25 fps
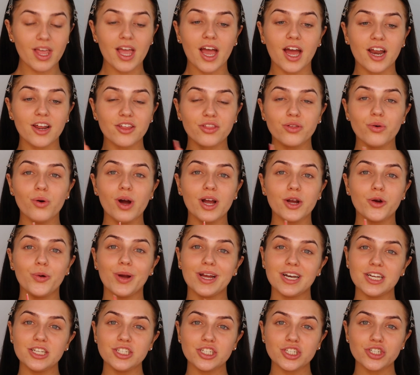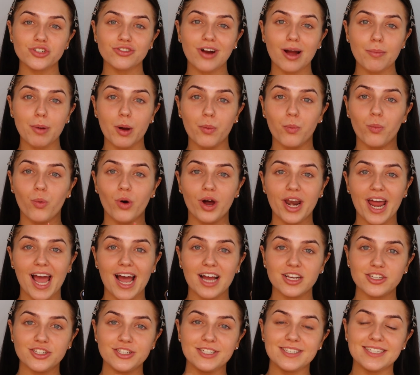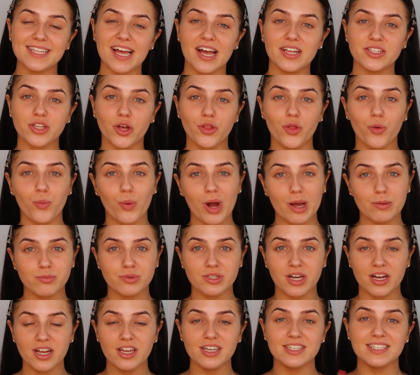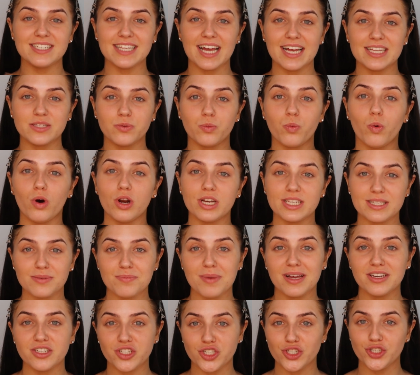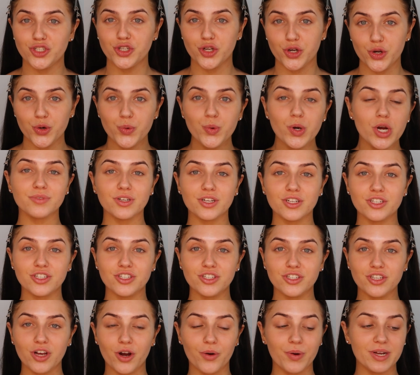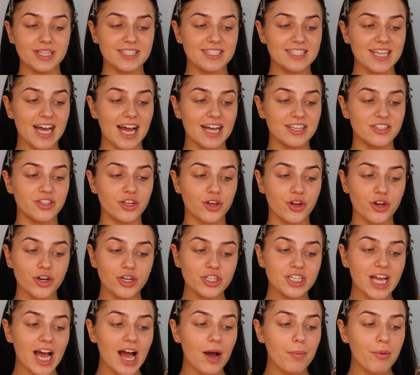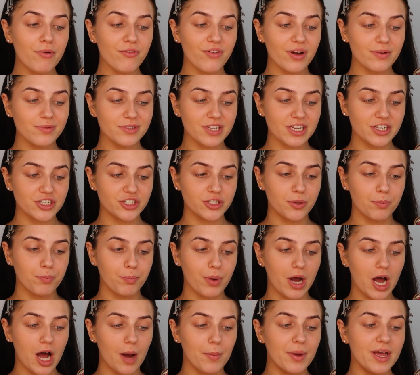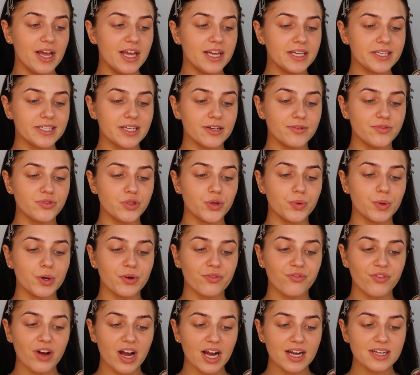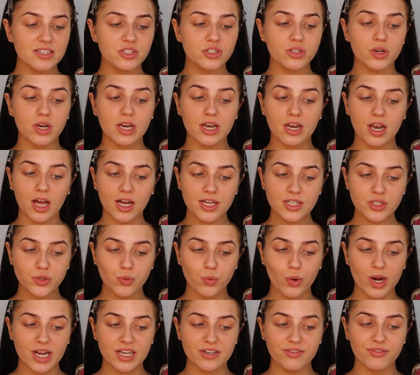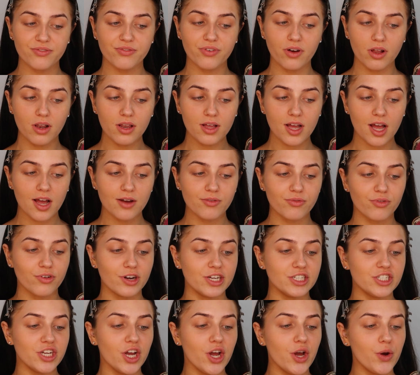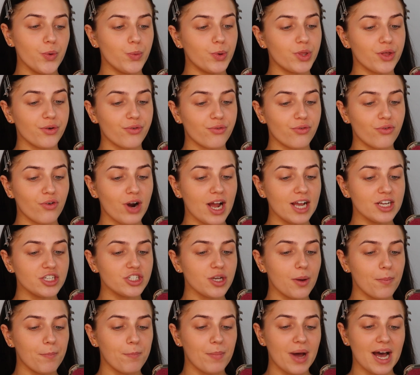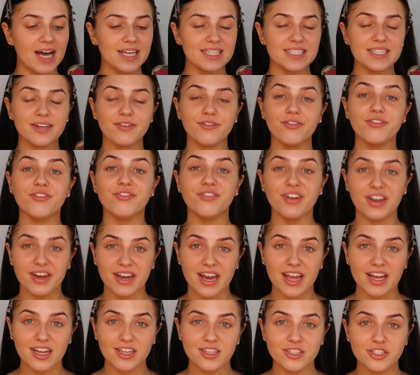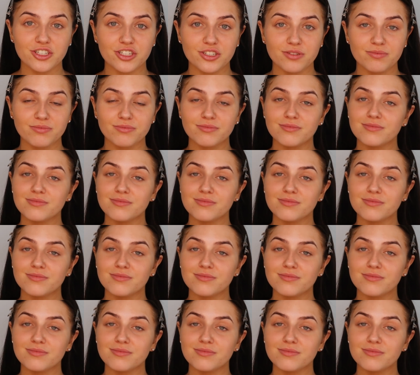And I thought I'd quickly just grab up what it actually says on the website and says what it's meant to do. So it says, the Good Apple Foundation Balm gives you a fast, lightweight, full coverage with a fresh, matte finish.